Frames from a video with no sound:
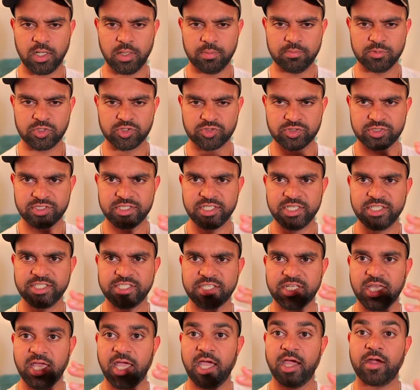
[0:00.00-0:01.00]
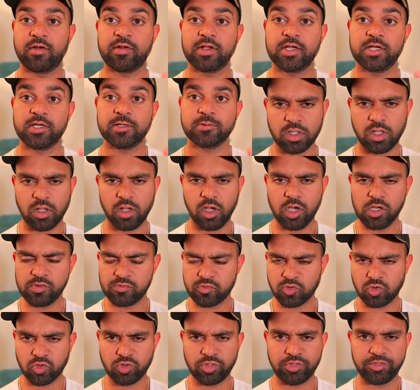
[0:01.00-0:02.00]
strategic area,
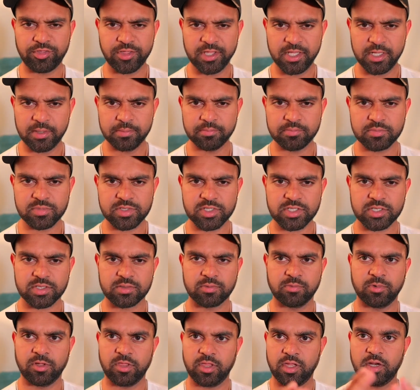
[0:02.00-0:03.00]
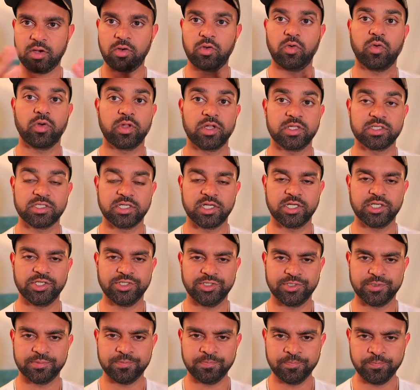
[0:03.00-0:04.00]
overall themes within an
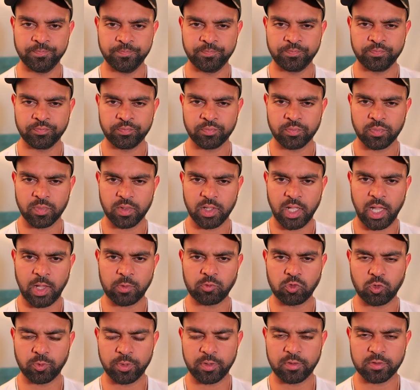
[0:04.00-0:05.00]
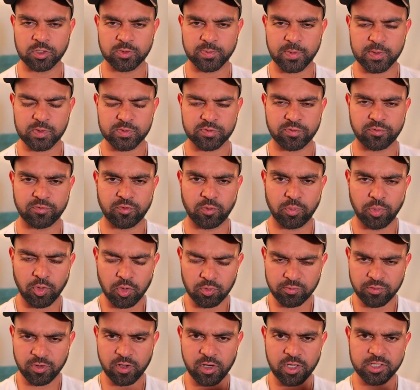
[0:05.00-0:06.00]
organisation, and will be responsible for
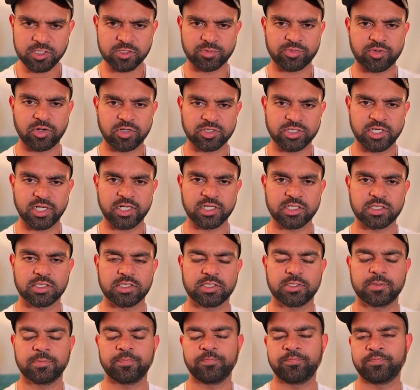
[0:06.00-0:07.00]
portfolios of projects